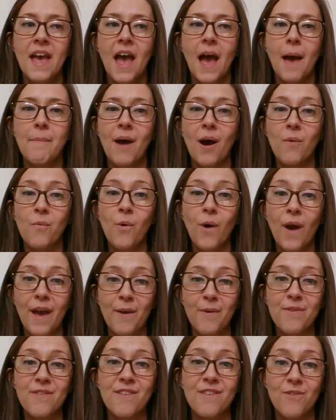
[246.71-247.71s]
about what
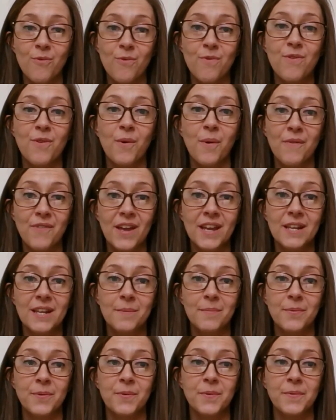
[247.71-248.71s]
else is also
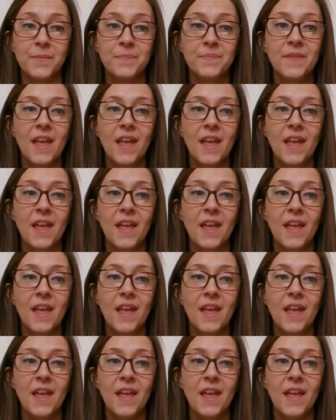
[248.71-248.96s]
available.